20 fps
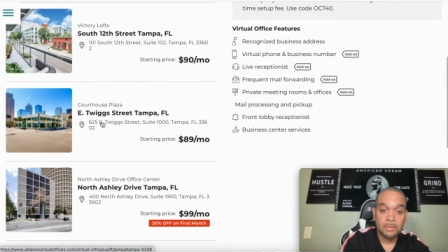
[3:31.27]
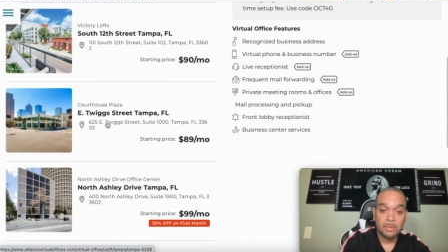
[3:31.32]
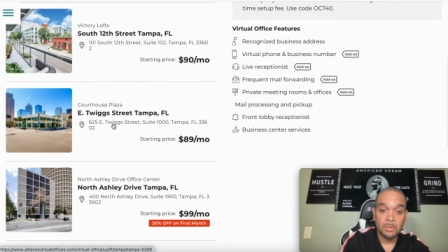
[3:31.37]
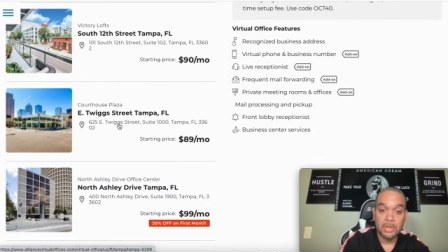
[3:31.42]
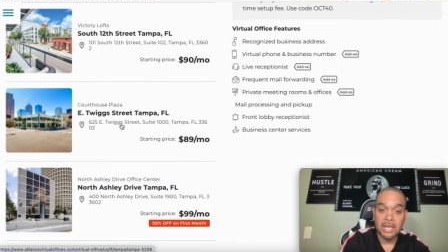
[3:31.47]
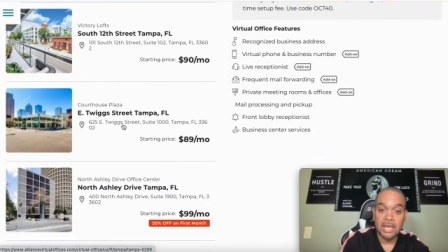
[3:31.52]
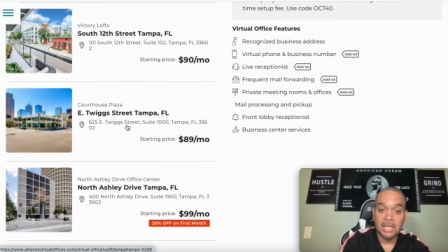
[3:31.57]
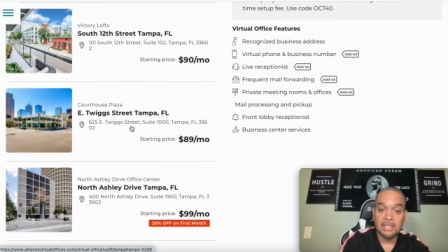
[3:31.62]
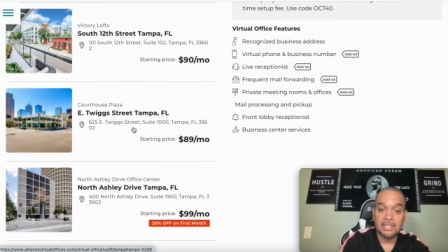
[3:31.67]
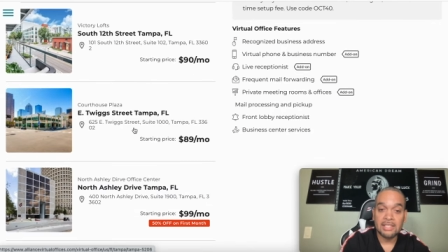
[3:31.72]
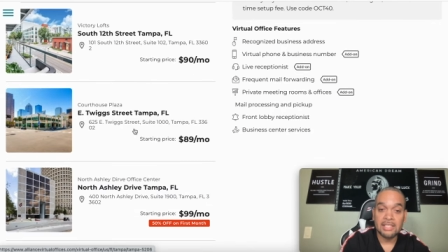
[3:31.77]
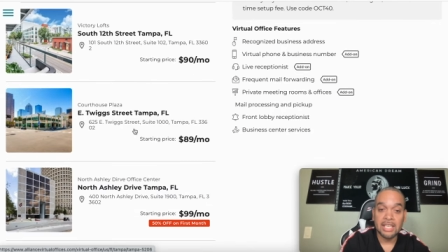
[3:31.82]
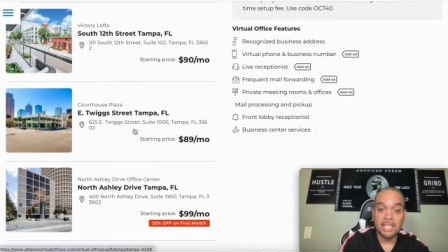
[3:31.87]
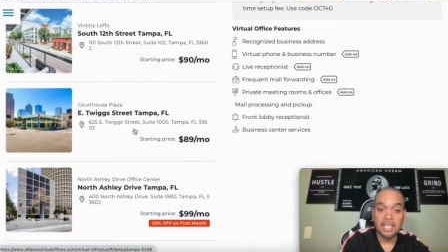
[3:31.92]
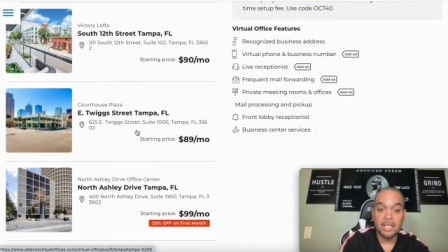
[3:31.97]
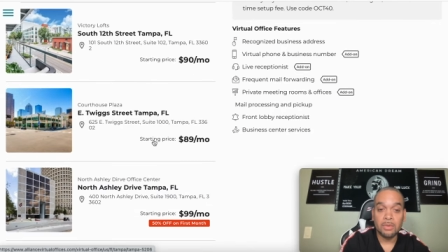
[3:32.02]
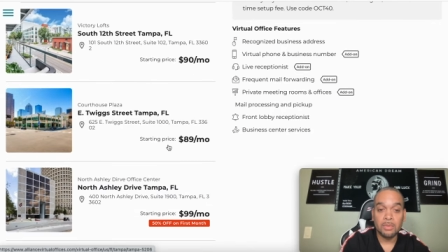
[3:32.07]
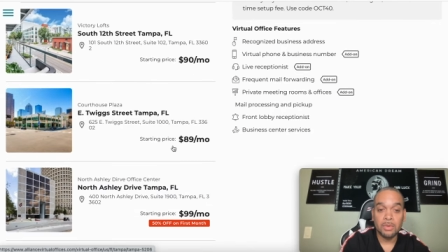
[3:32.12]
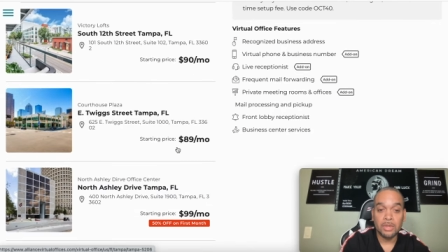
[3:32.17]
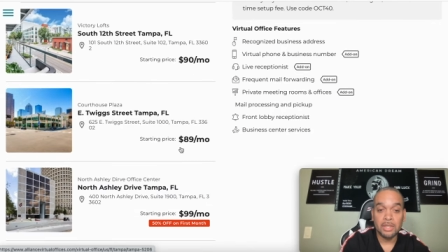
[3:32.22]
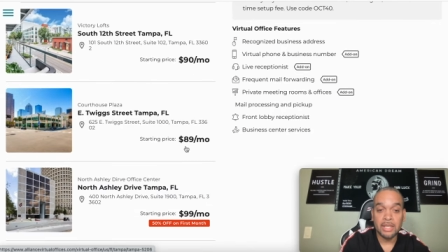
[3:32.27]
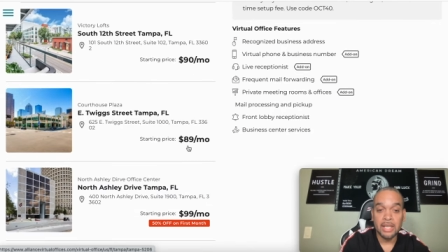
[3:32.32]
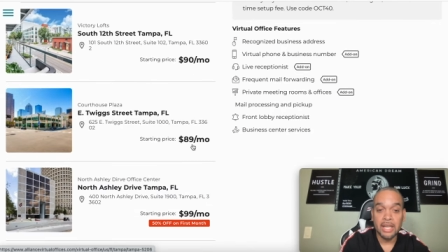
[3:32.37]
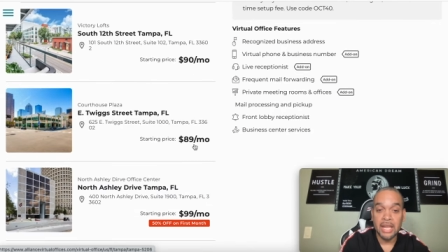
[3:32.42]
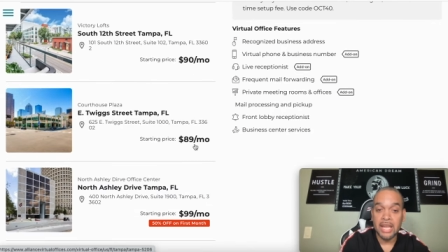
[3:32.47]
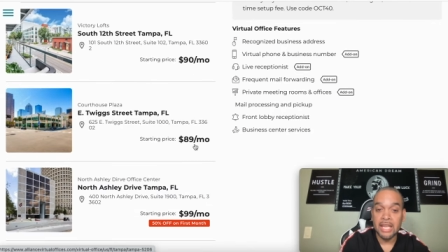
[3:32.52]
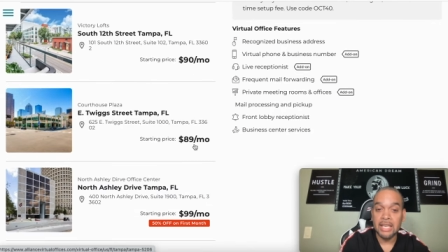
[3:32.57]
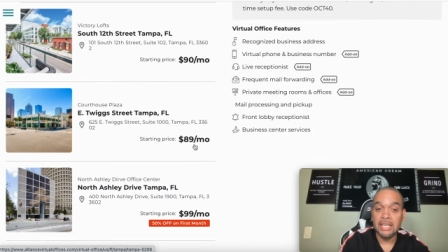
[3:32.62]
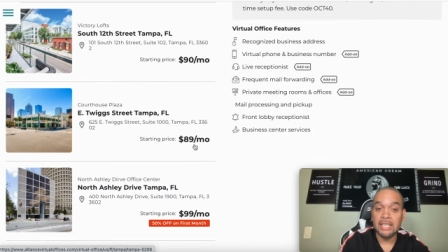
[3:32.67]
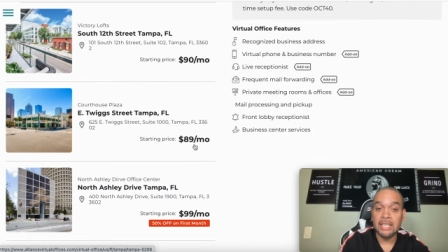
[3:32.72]
We got a second one,
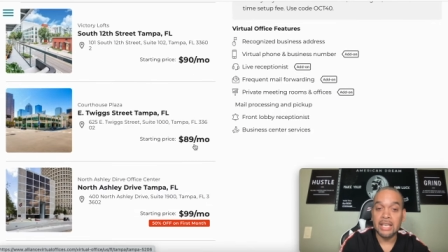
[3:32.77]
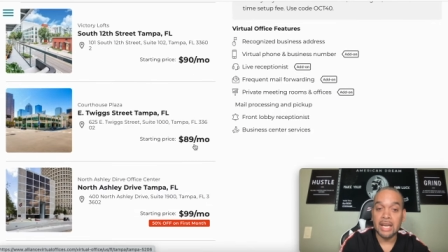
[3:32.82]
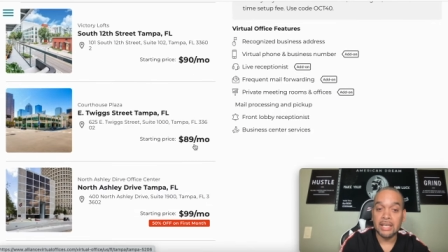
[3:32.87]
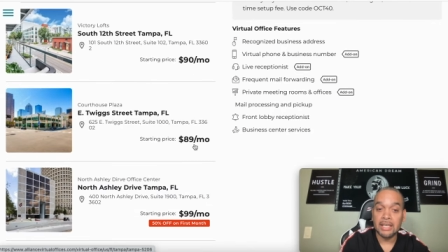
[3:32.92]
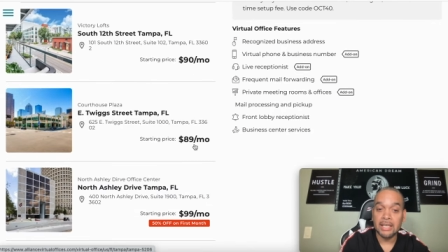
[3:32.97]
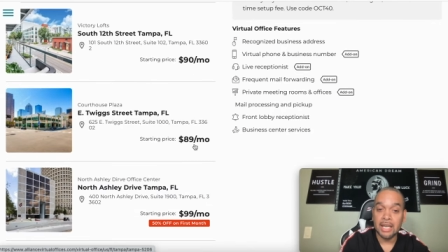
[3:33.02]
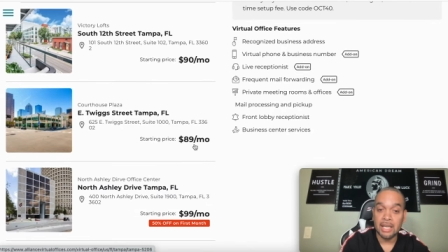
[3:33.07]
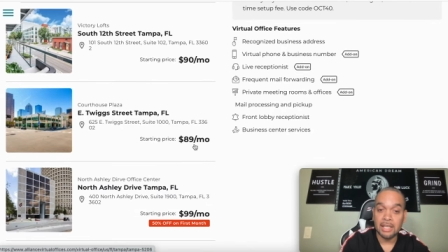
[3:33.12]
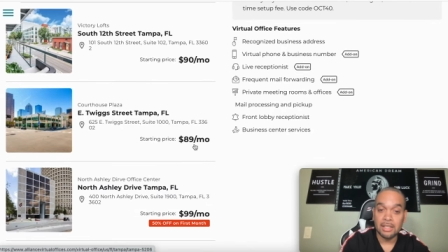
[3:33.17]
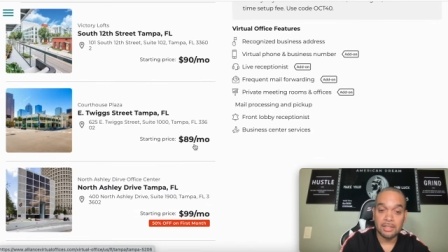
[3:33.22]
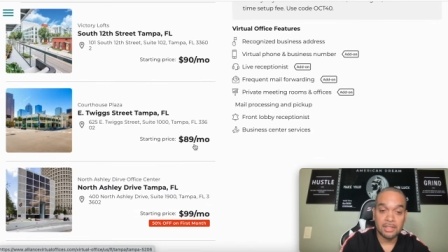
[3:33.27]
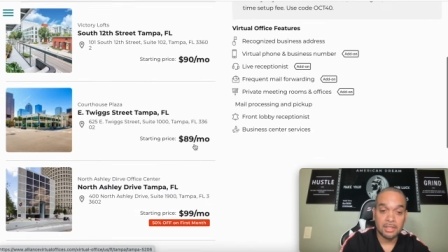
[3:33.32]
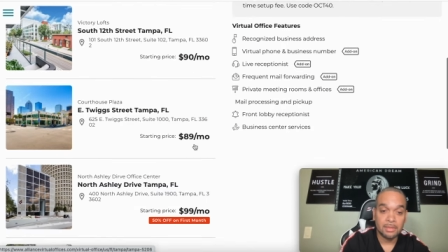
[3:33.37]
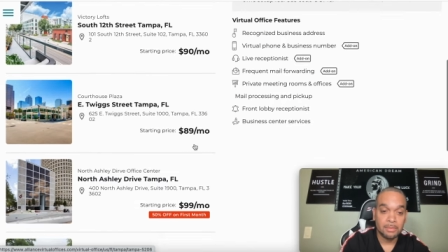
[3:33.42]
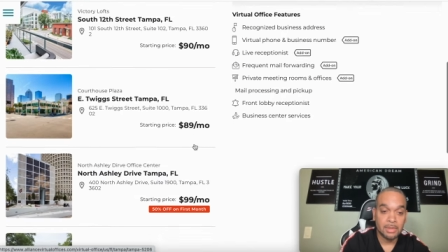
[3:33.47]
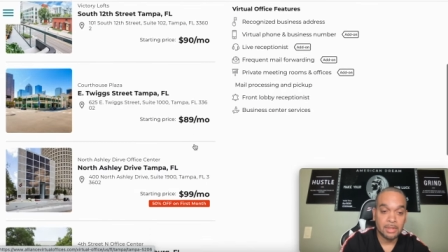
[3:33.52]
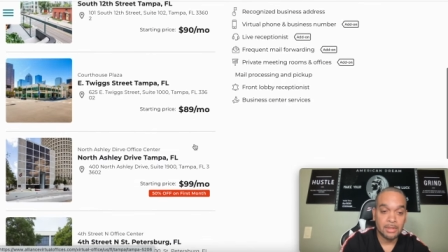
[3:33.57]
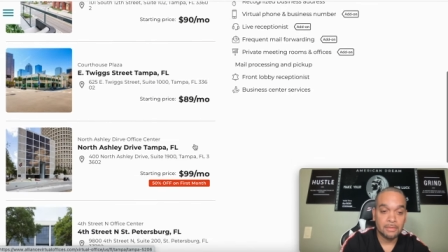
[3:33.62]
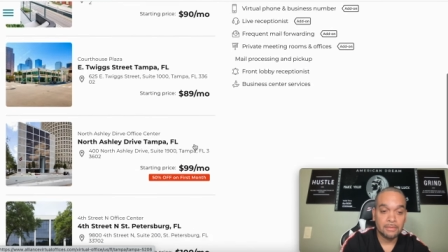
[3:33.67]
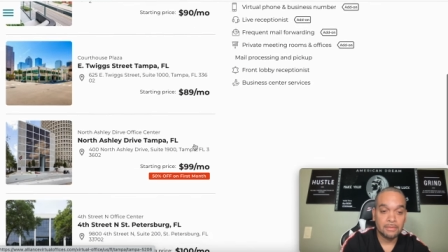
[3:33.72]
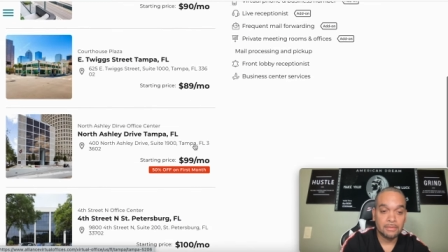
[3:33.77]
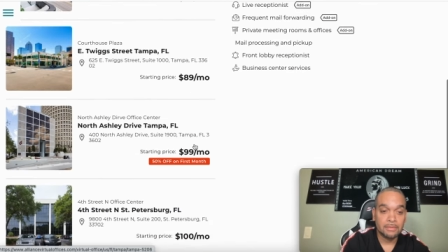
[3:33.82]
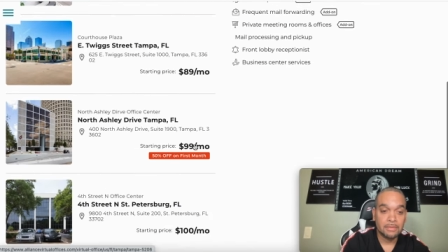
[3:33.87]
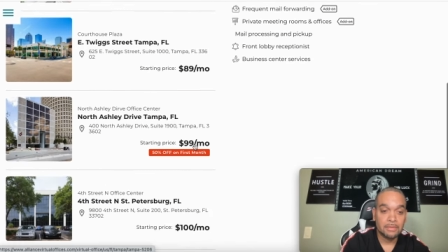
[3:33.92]
$89 a month.